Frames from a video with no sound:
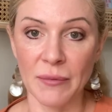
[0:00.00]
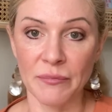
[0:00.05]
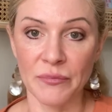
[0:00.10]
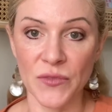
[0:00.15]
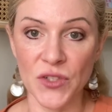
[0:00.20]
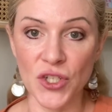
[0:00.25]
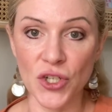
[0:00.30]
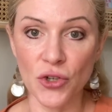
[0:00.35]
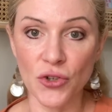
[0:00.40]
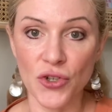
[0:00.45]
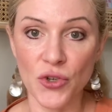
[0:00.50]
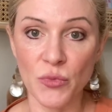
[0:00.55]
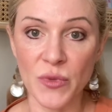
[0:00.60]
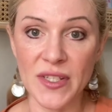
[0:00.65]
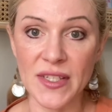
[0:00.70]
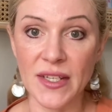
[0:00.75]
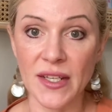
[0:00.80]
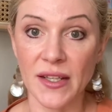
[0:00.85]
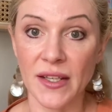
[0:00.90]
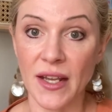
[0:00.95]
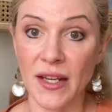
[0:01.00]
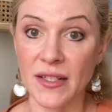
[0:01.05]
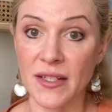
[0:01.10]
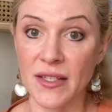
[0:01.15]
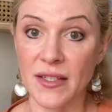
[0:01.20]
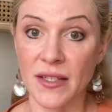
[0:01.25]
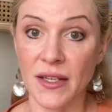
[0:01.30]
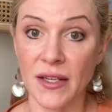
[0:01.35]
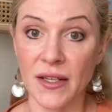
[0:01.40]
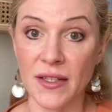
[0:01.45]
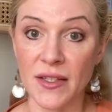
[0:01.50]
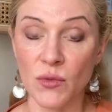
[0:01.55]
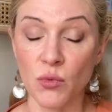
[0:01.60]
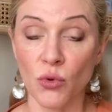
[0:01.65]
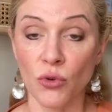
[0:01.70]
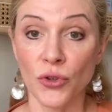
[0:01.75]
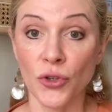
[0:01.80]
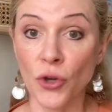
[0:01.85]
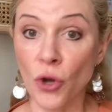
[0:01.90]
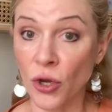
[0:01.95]
children with celiac disease
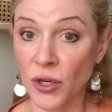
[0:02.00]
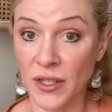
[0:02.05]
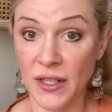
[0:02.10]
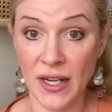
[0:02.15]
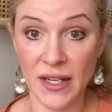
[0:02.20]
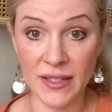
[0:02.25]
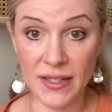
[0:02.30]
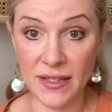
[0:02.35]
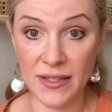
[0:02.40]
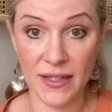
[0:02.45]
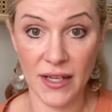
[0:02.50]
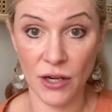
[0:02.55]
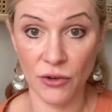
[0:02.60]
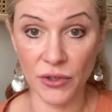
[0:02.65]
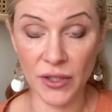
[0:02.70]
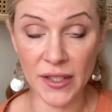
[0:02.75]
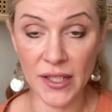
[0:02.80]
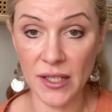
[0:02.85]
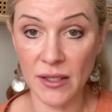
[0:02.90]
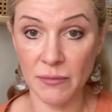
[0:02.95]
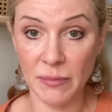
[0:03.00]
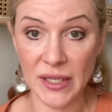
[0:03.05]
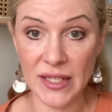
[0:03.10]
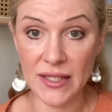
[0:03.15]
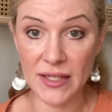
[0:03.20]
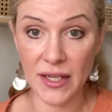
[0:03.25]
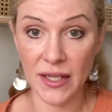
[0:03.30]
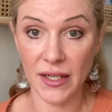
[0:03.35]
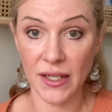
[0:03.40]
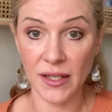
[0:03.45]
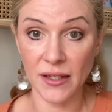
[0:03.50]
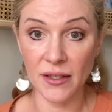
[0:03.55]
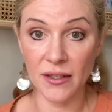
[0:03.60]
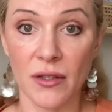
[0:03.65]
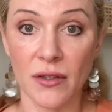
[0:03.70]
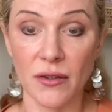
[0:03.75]
will not necessarily be skinny.